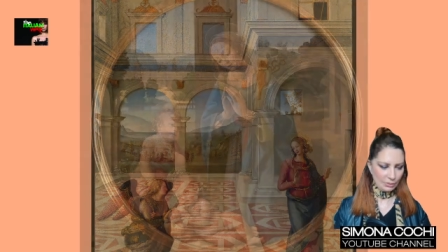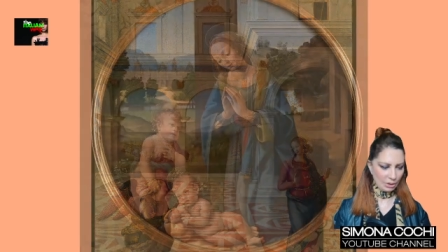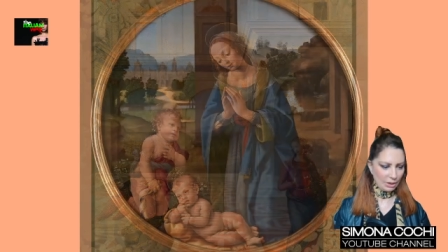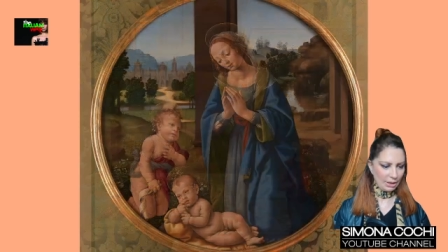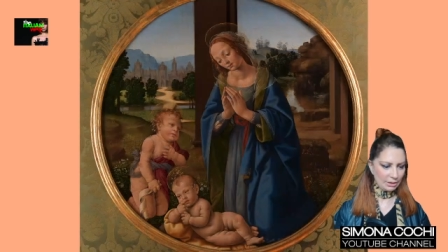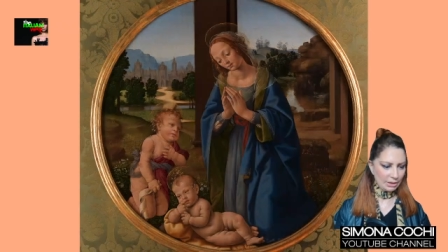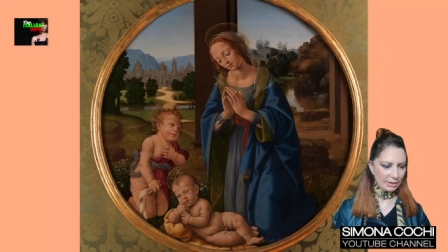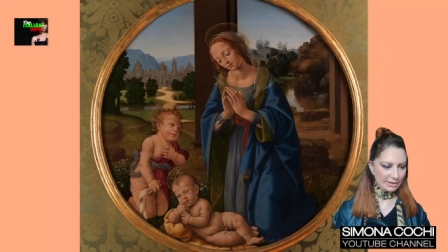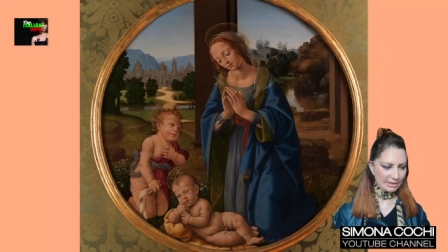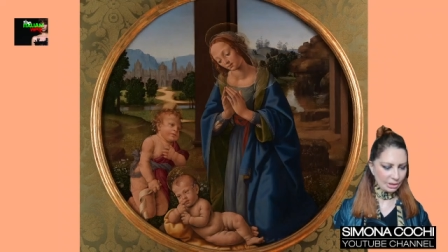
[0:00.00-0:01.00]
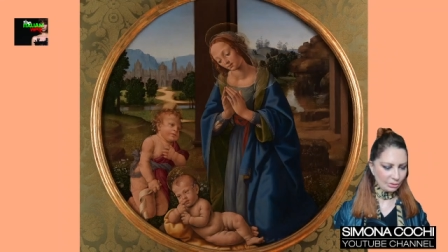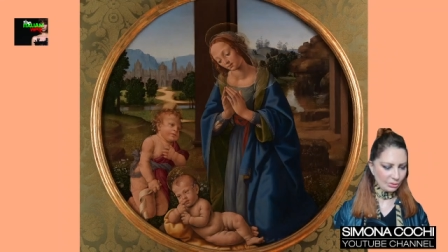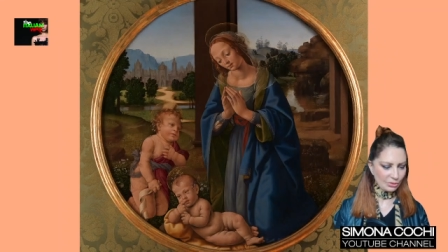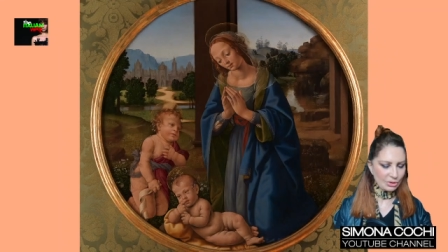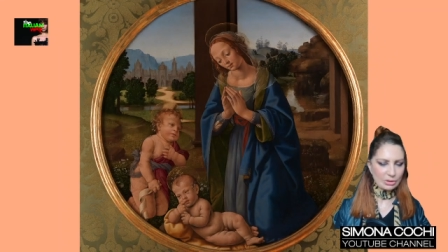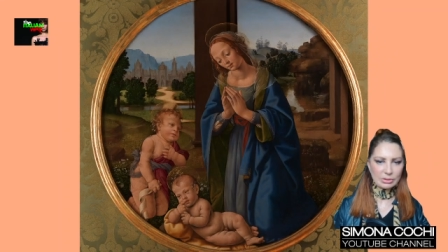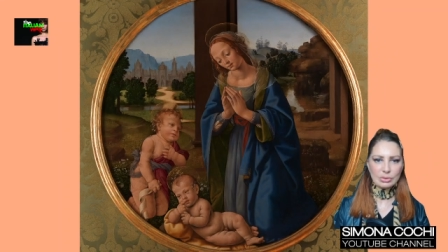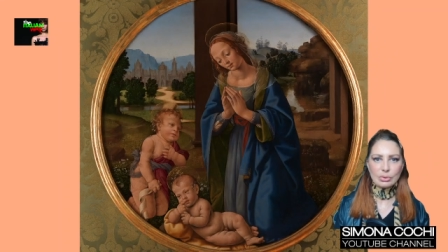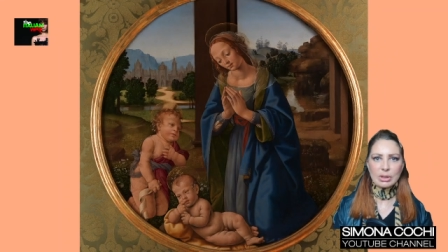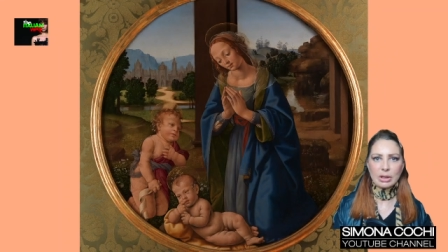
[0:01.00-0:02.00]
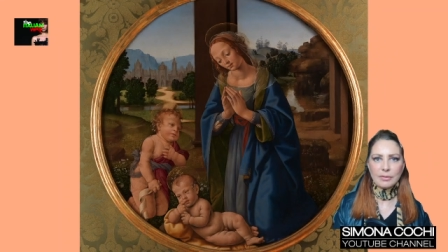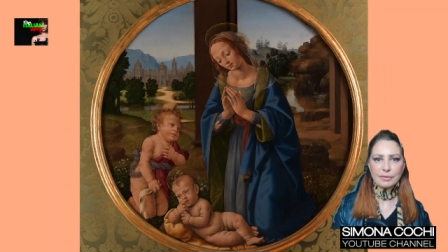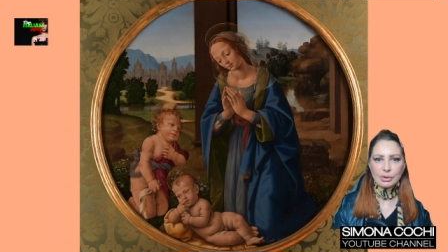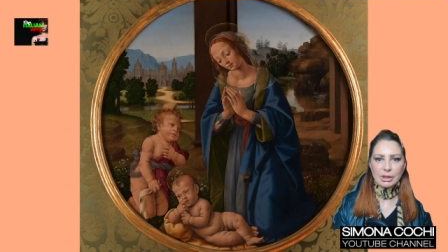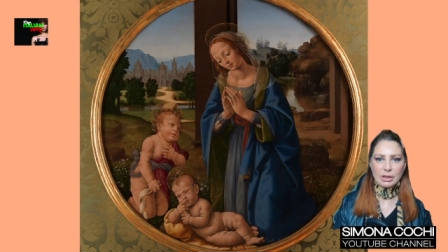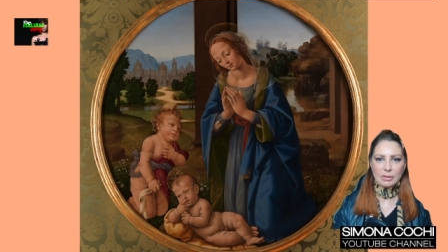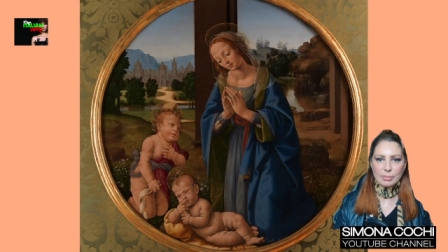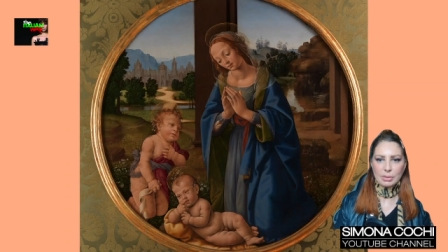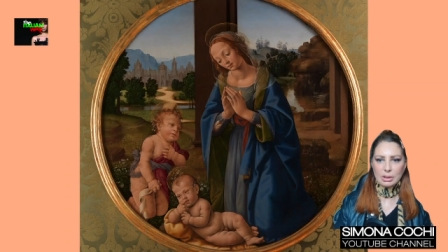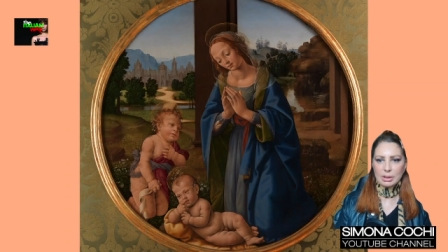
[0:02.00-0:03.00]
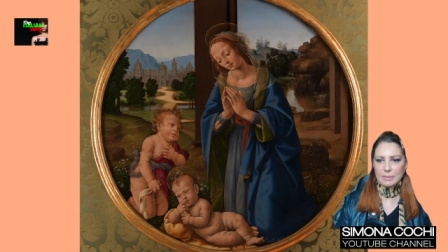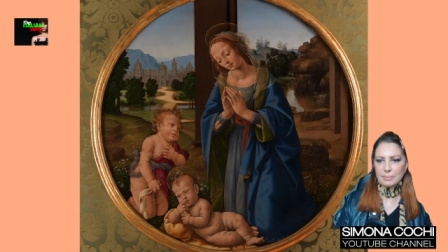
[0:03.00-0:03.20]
an institution looking for him uh, in